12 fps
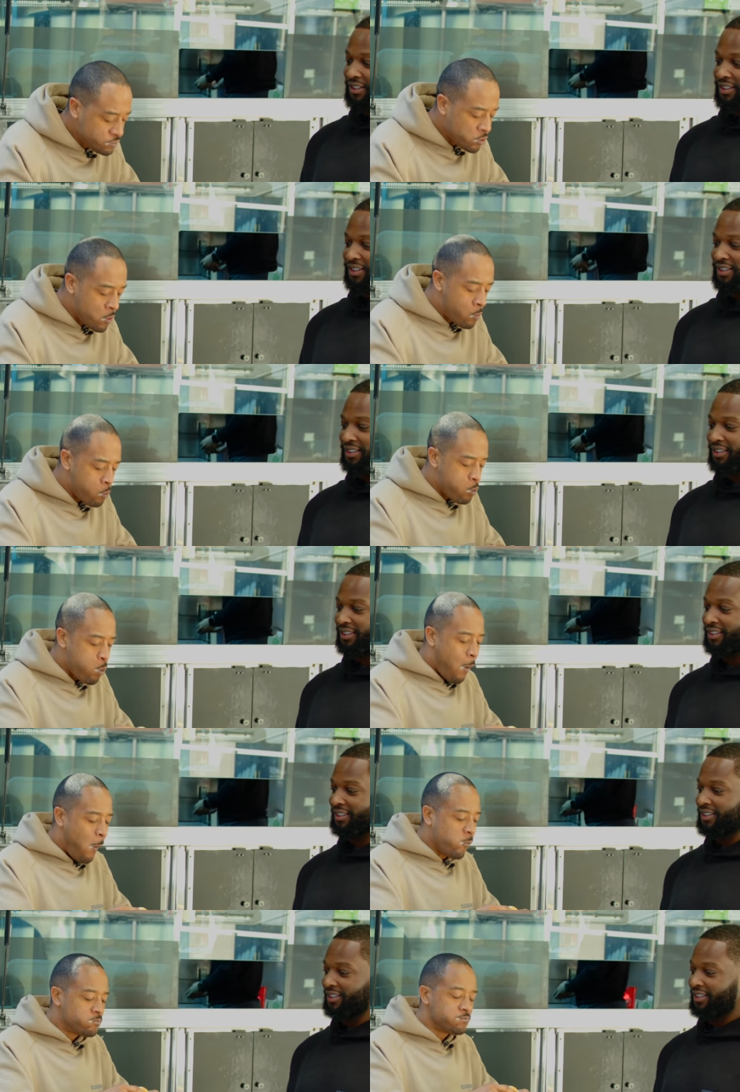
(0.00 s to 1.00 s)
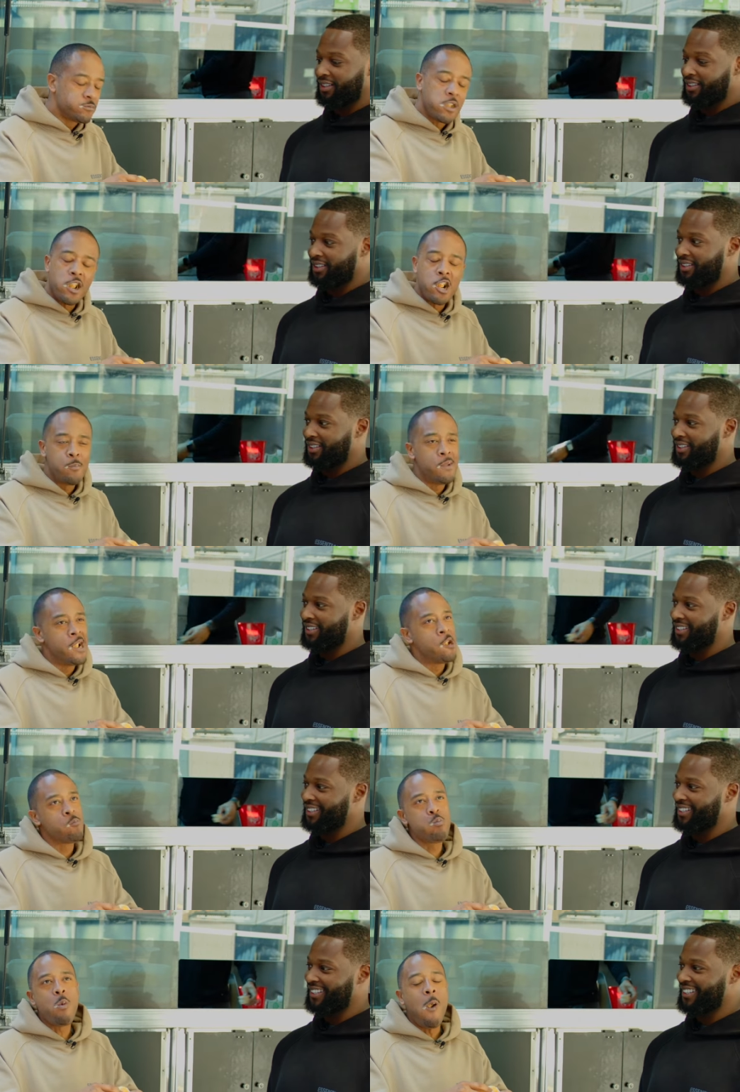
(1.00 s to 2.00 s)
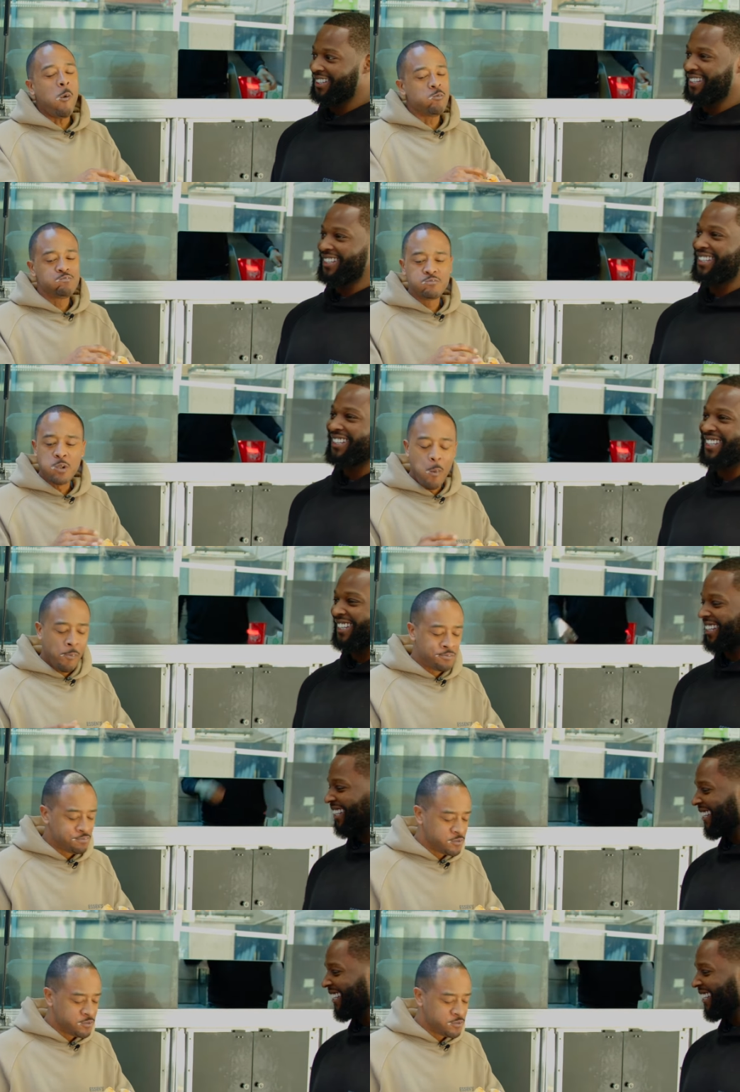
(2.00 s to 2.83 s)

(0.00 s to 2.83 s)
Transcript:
Speaker 1: Mmm. Oh man. Mm,